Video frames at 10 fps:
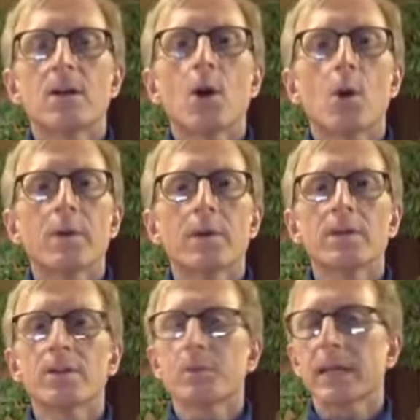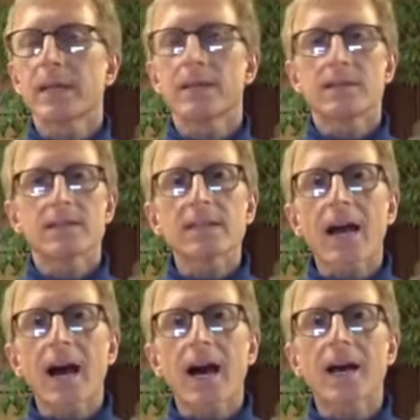Open is related to
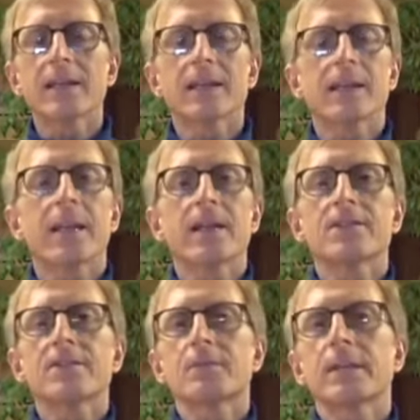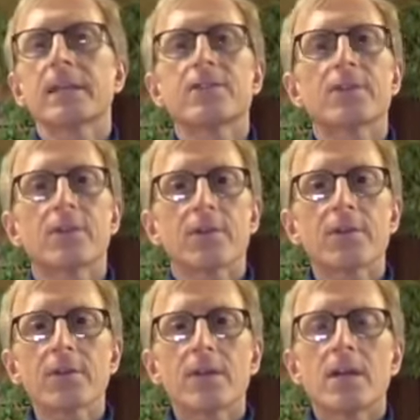sky, engage is related to
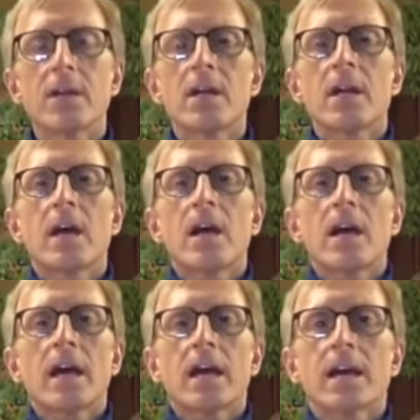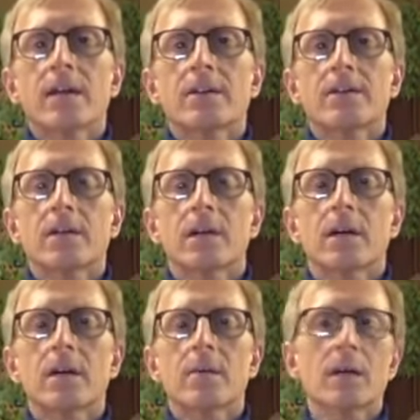earth, and
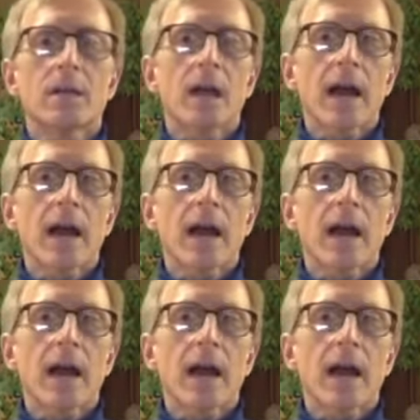align